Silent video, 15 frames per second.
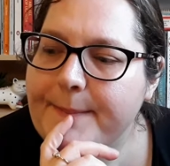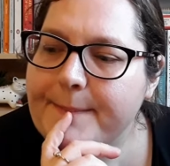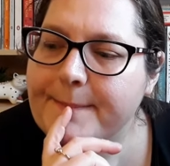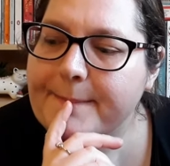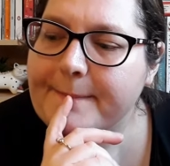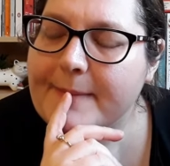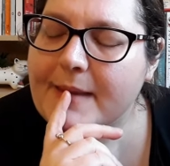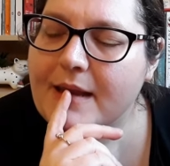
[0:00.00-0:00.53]
Um,
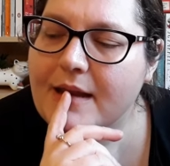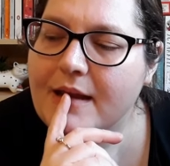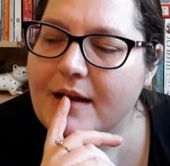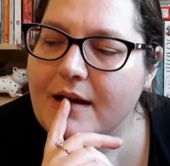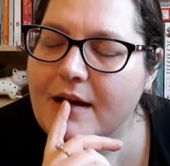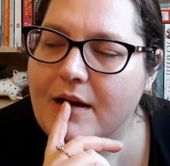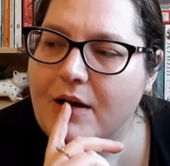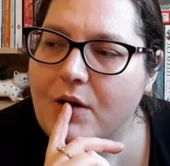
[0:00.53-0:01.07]

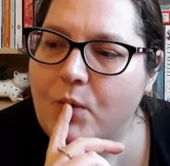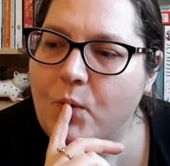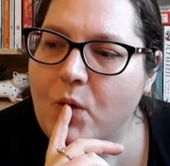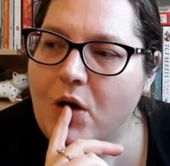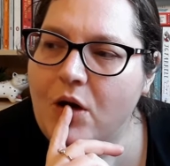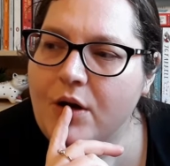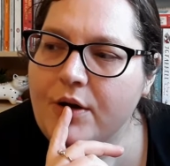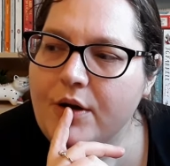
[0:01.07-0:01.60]

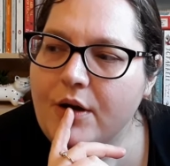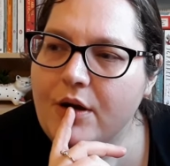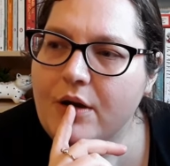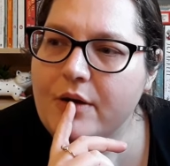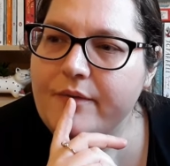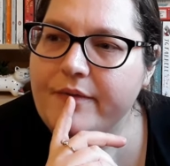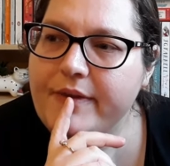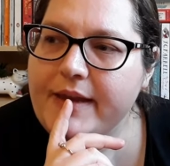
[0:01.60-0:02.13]
one
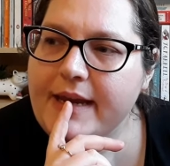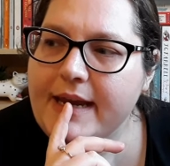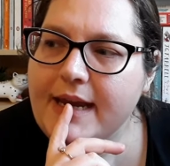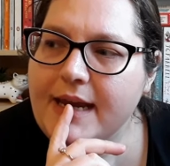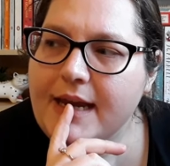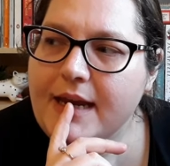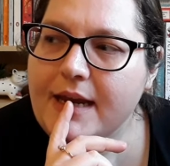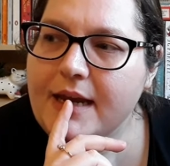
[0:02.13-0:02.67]
of
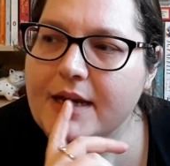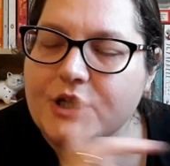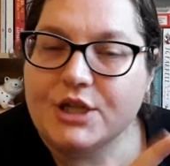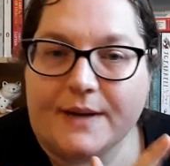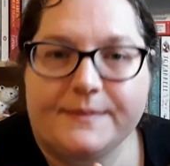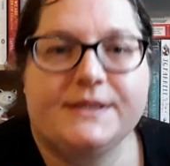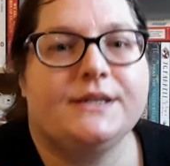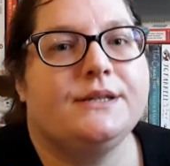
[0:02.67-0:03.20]
the
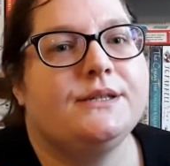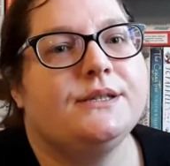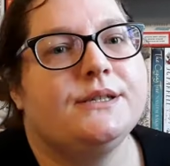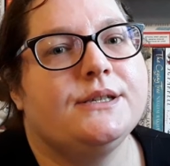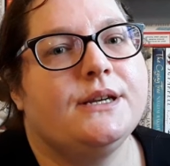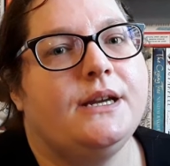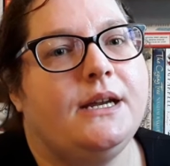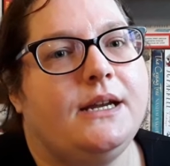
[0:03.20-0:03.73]

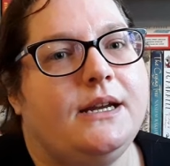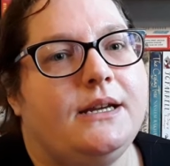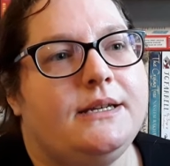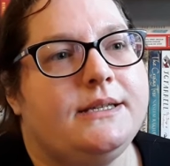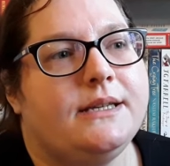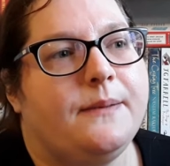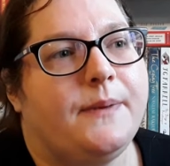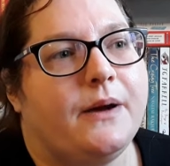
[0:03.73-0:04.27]
chapters
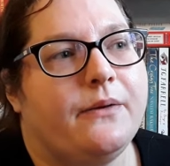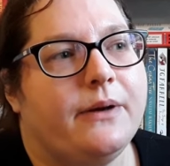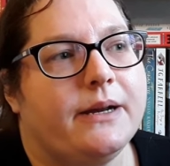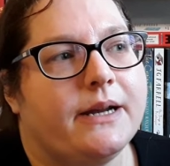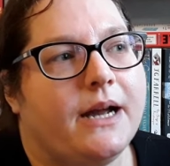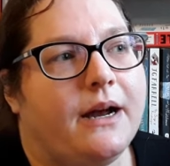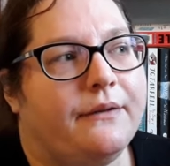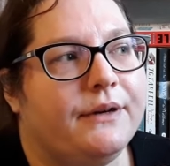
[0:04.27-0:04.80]
is about a
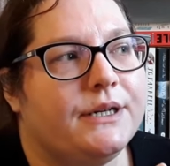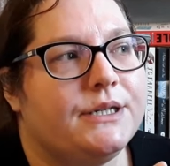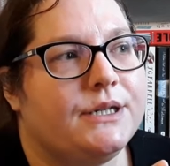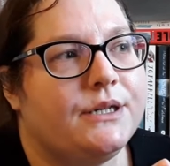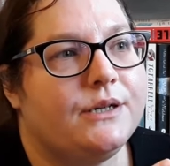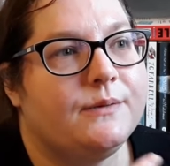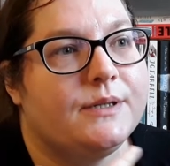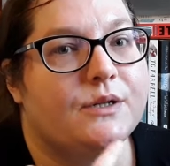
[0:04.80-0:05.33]
character
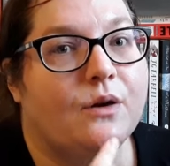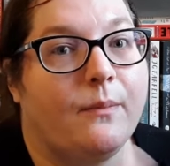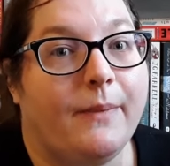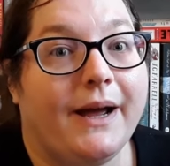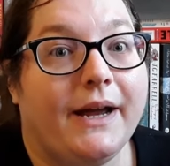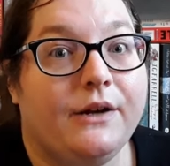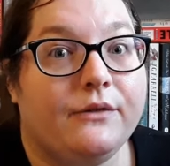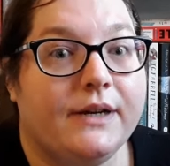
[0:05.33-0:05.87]
who is non
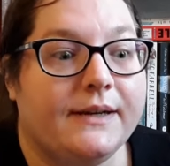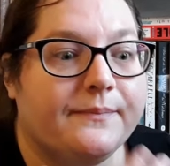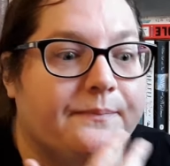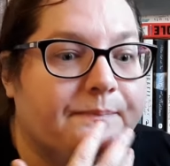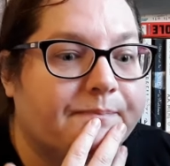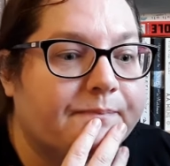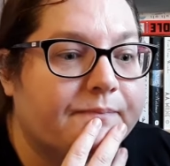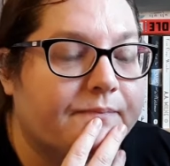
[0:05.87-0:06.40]
binary.
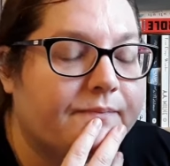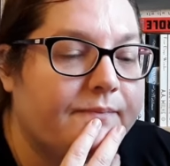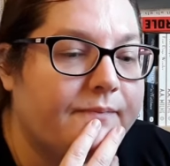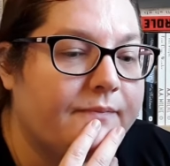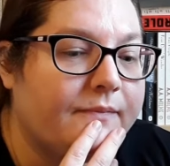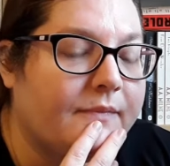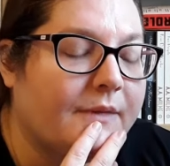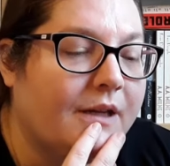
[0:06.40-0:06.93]

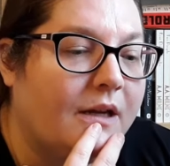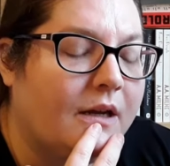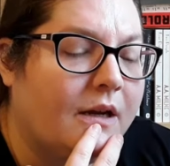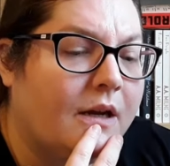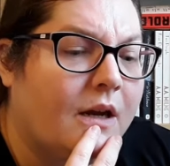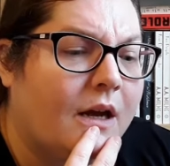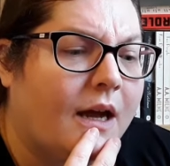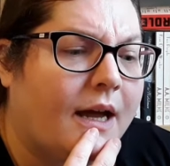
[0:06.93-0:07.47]

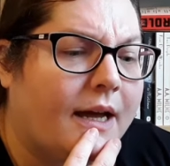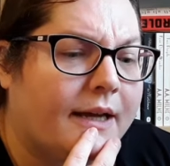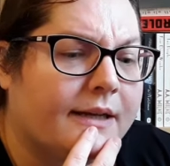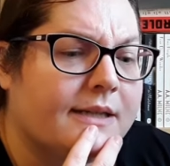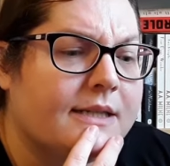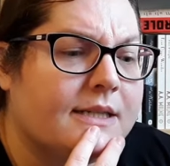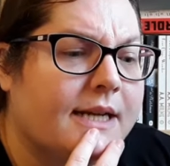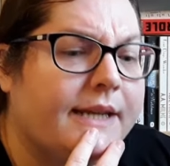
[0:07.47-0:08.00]

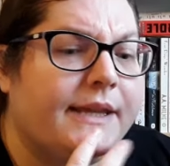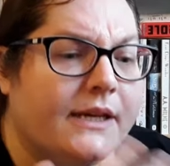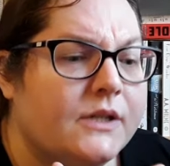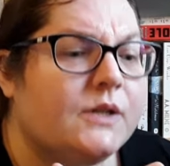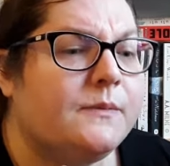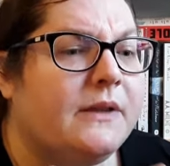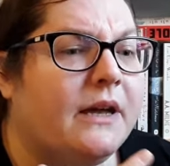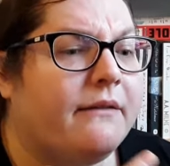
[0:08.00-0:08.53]
And I think
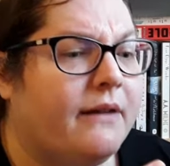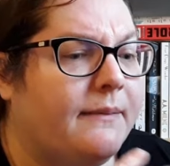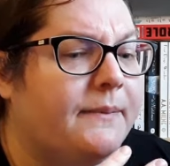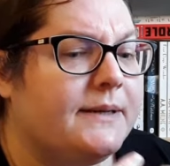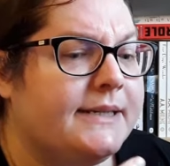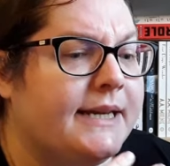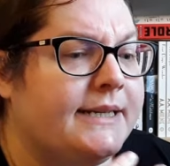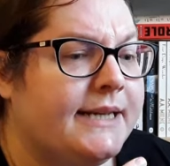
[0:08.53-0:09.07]
some of that
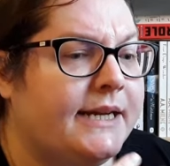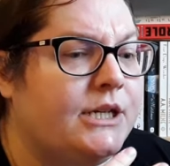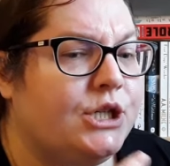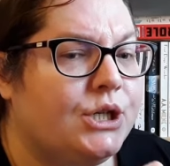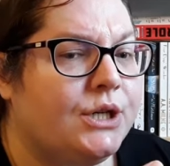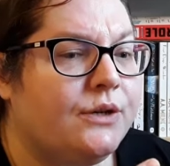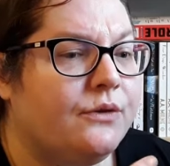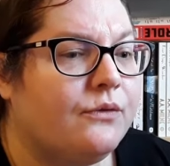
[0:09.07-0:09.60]

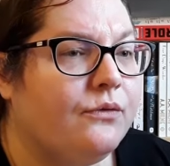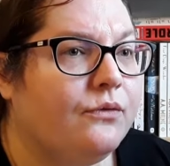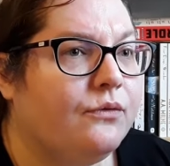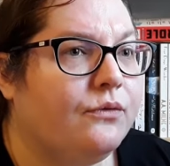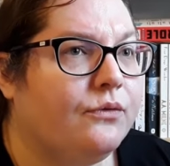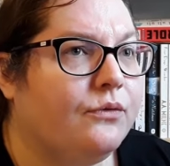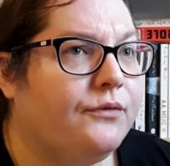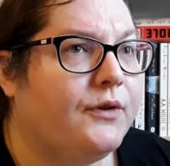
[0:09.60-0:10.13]
representation,
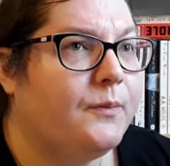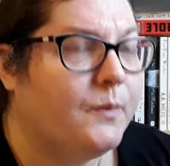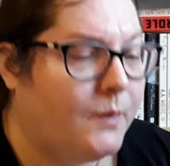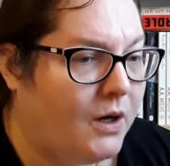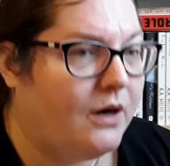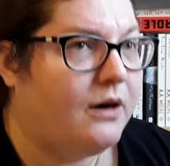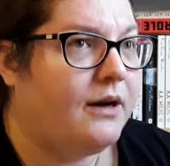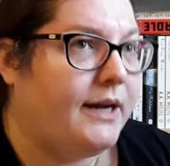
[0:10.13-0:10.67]
from
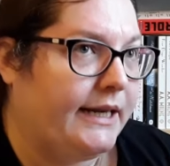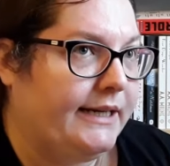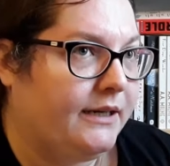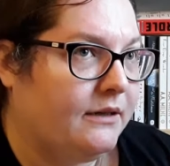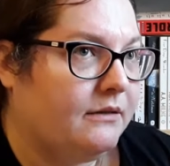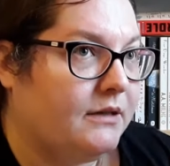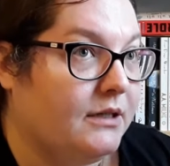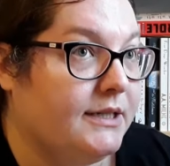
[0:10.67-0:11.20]
what I
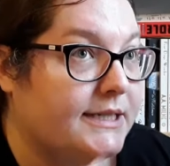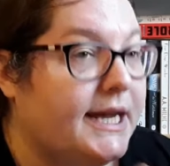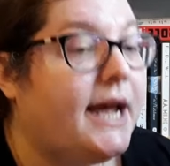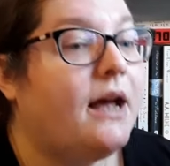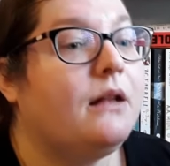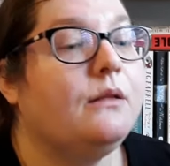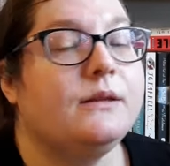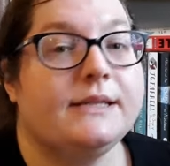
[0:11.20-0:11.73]
can
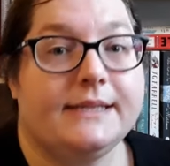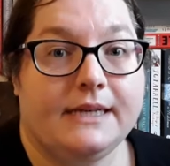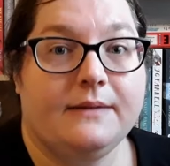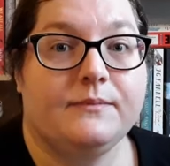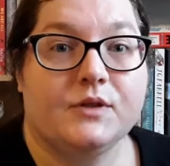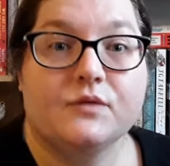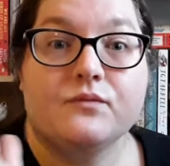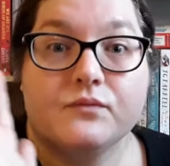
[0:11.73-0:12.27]
tell,
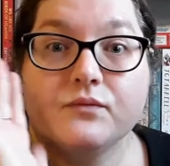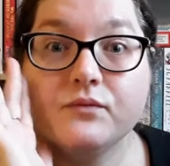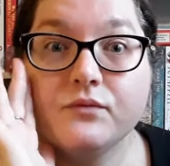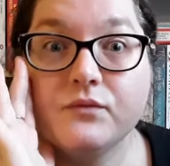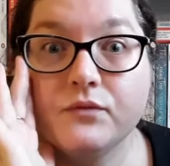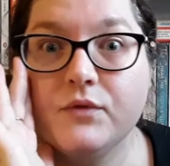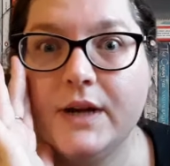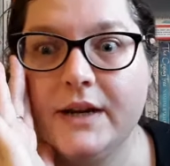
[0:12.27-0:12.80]
seems
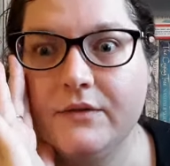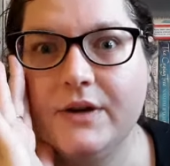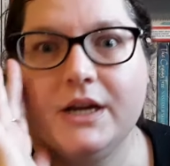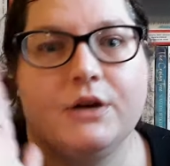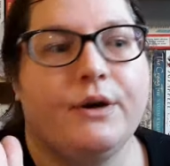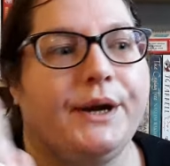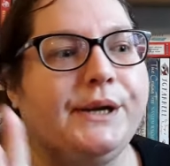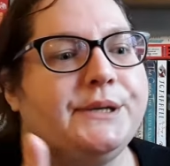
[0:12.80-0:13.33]
really, really
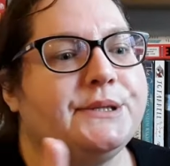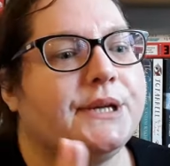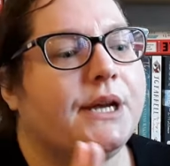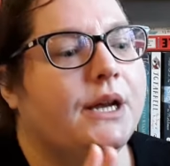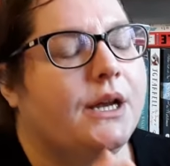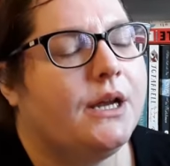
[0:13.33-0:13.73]
great.